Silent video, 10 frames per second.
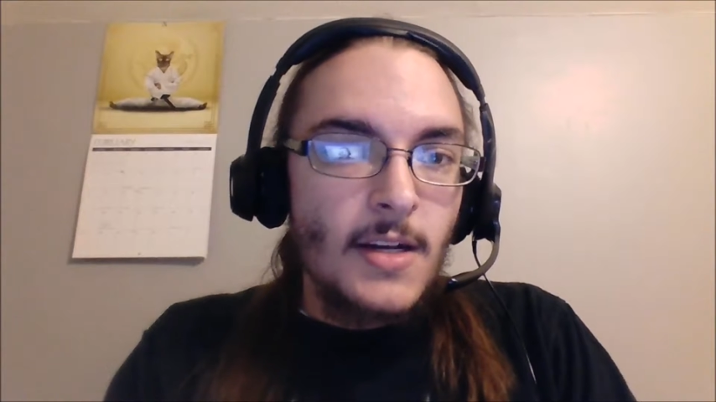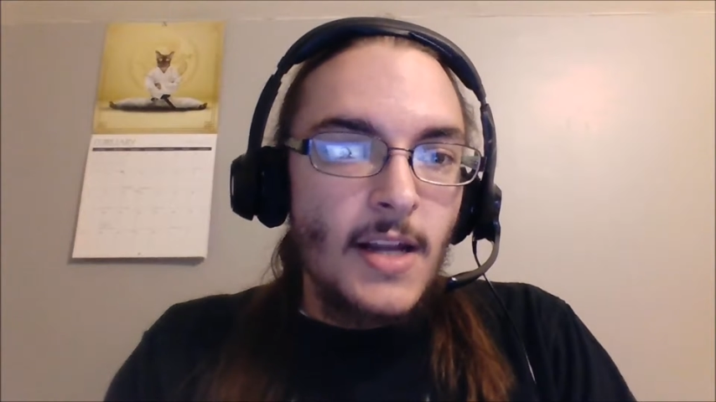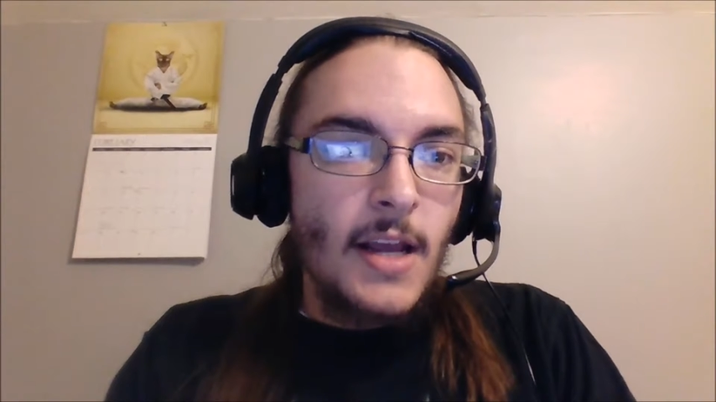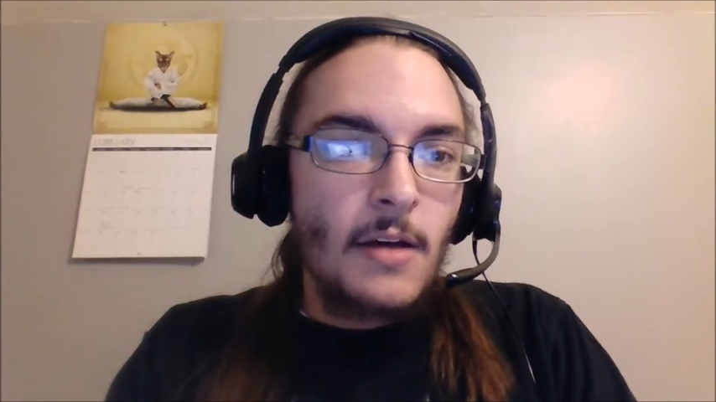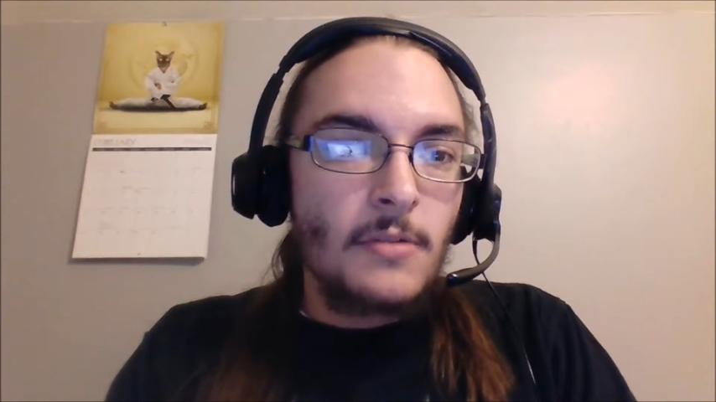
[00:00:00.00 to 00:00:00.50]

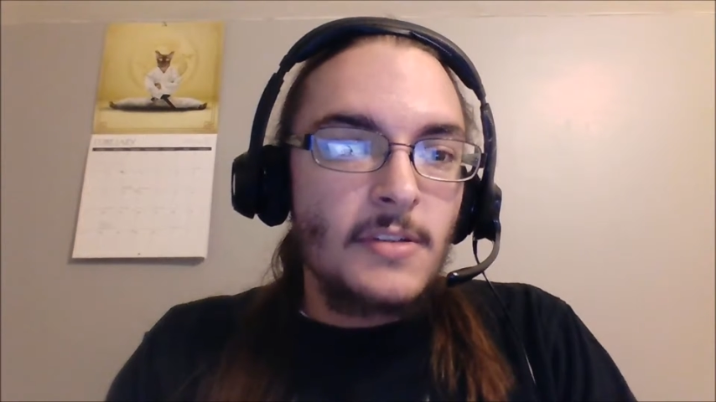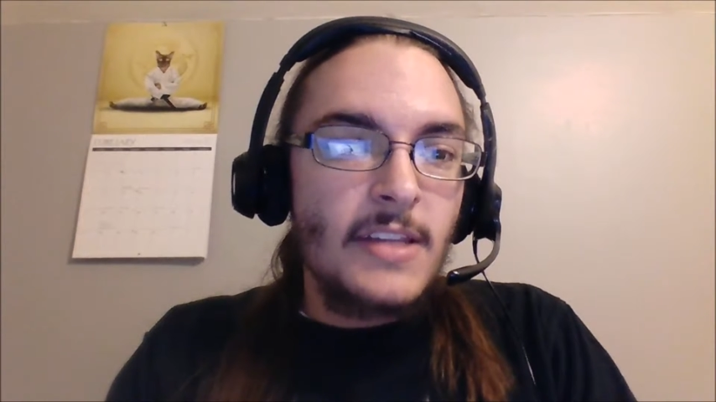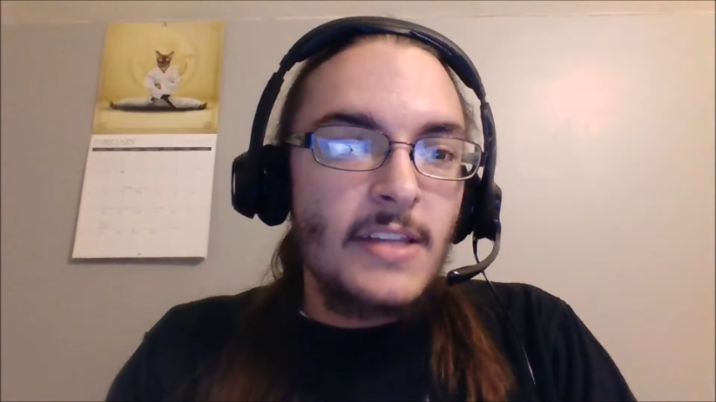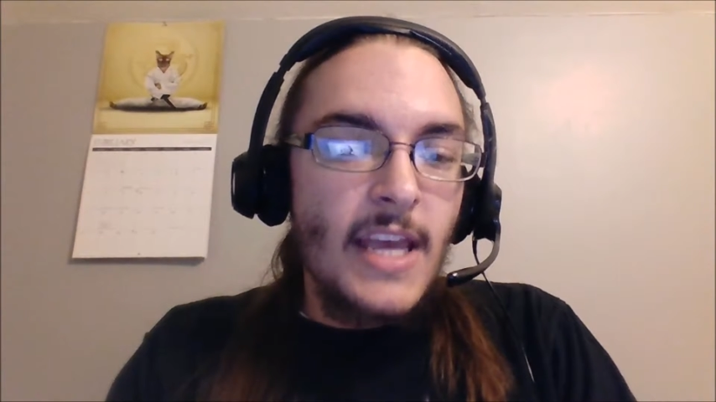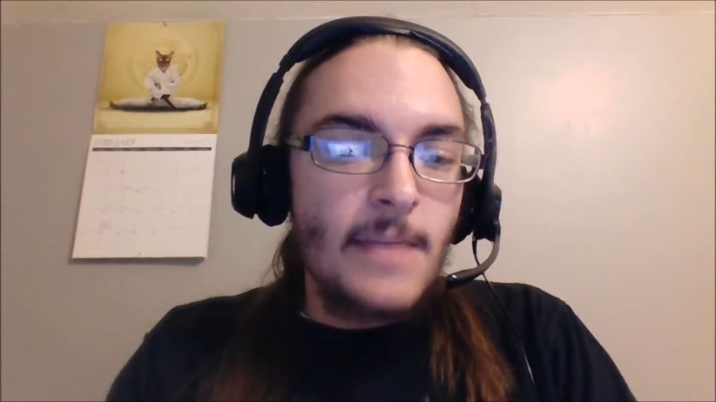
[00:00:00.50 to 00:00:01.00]
Now,
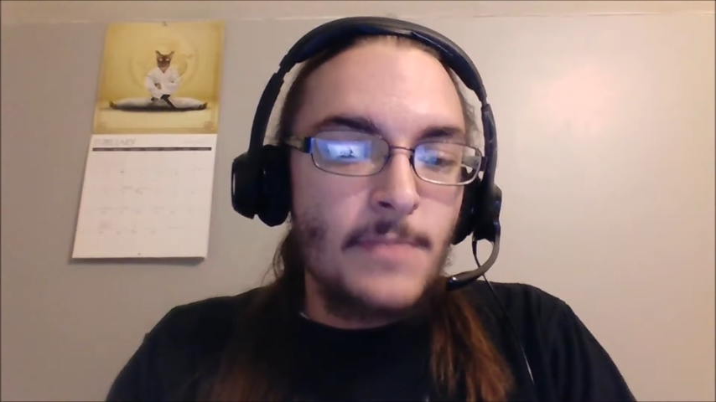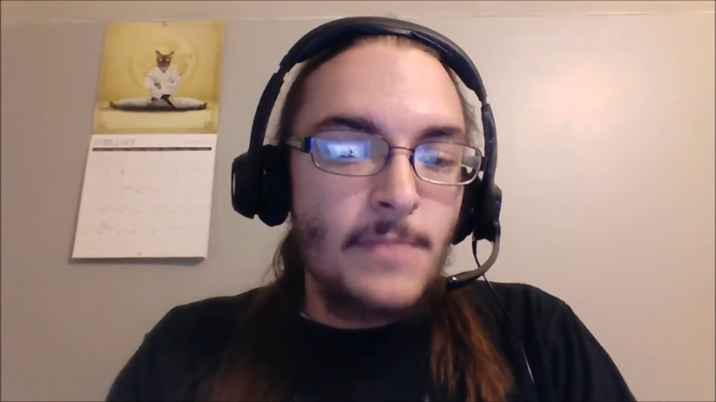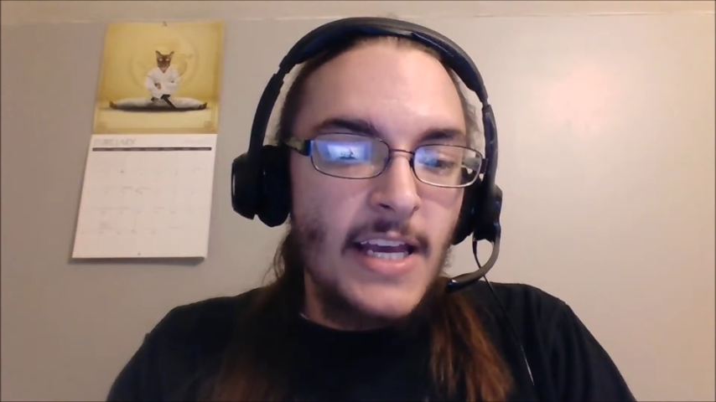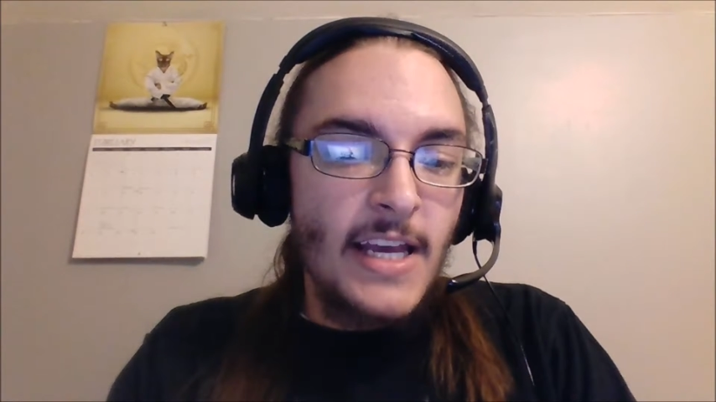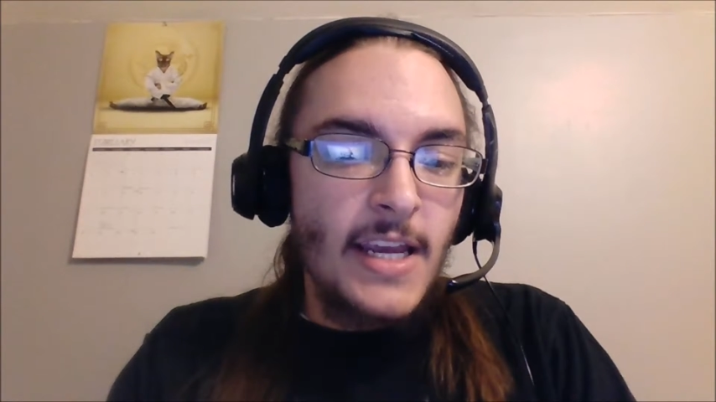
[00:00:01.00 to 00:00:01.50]
the
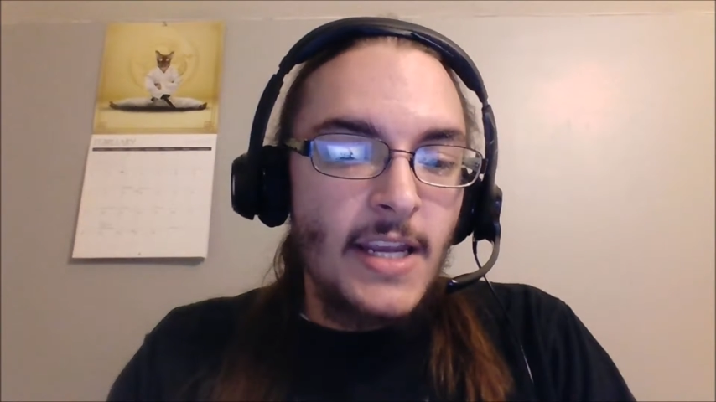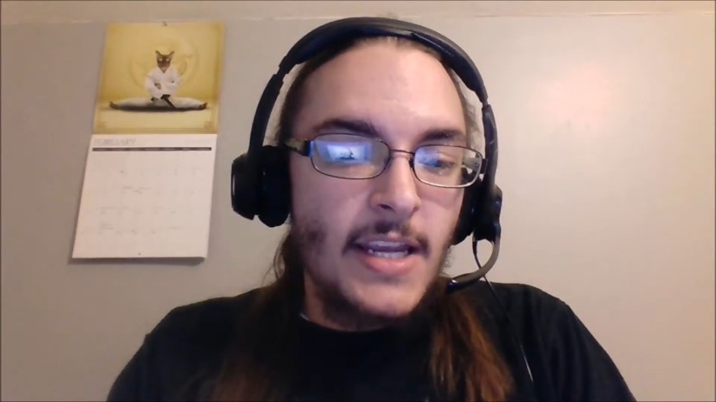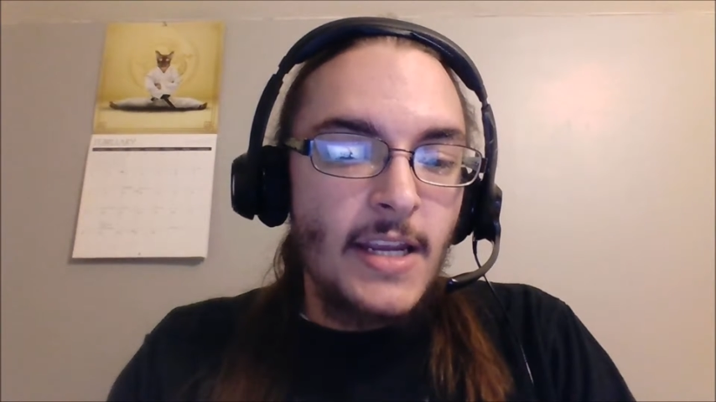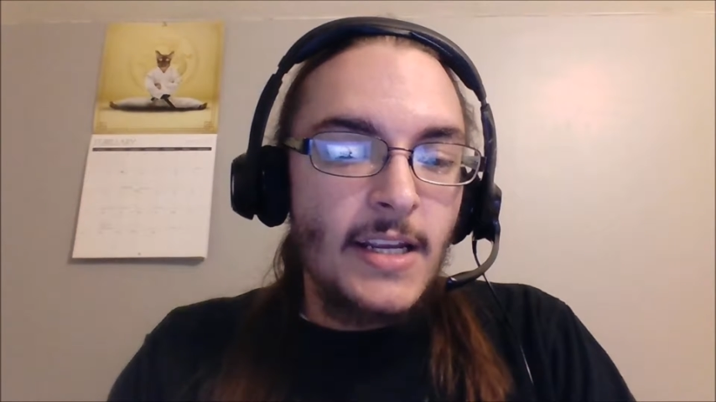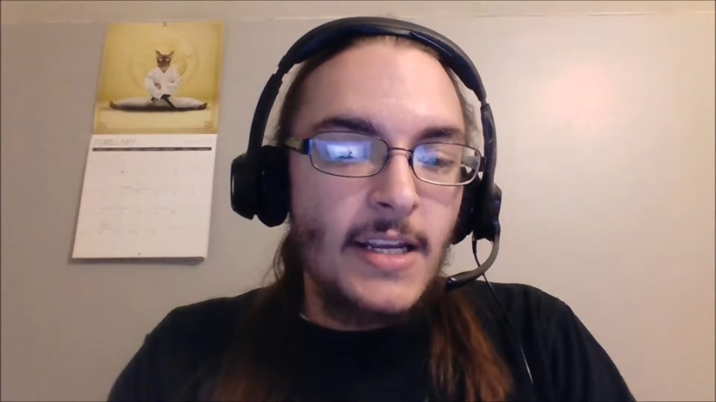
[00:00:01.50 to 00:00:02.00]

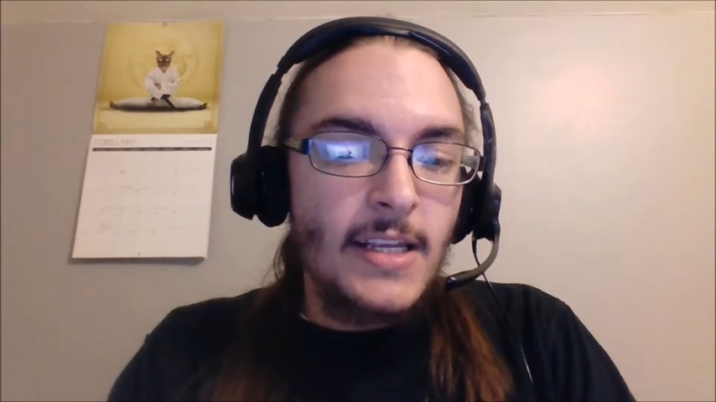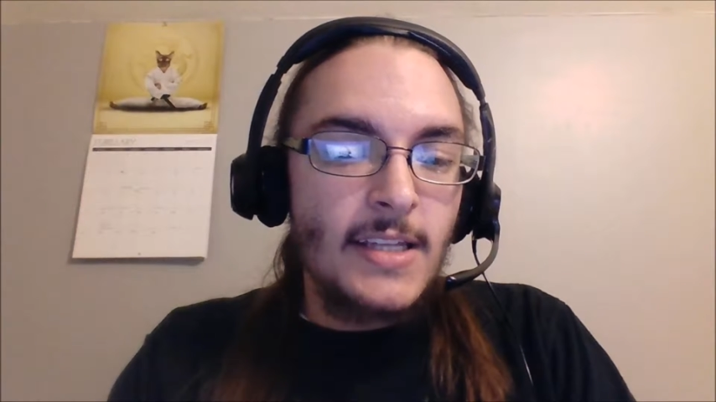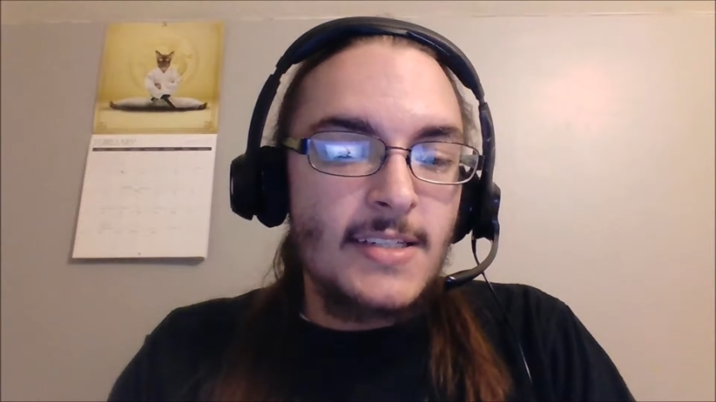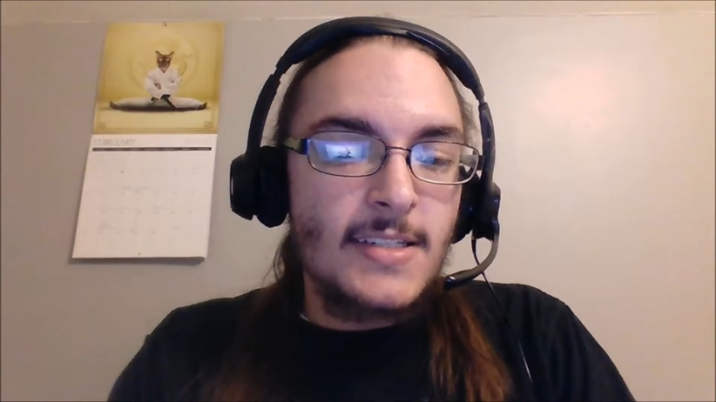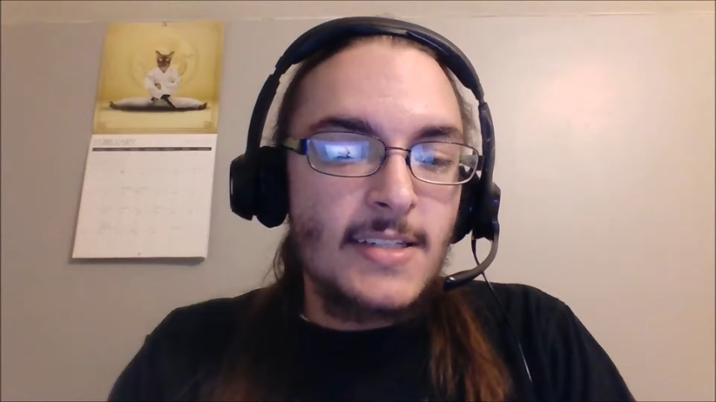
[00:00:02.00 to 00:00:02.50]
gameplay
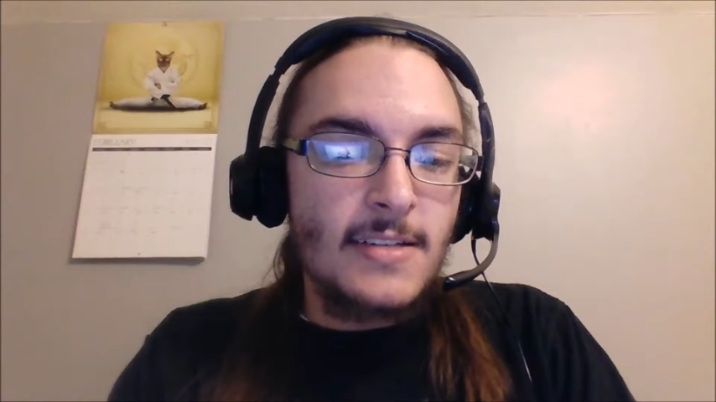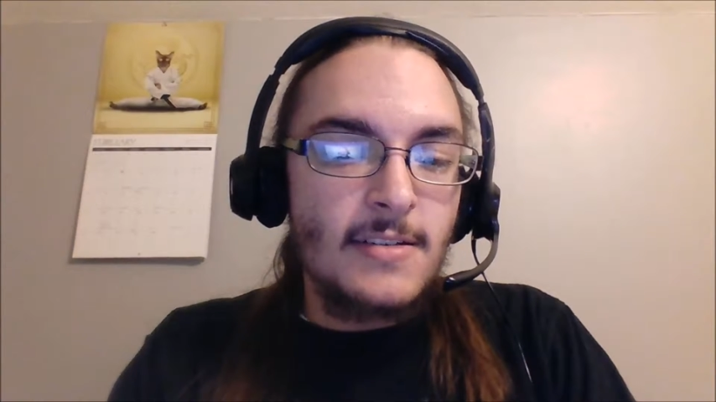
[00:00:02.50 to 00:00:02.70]
is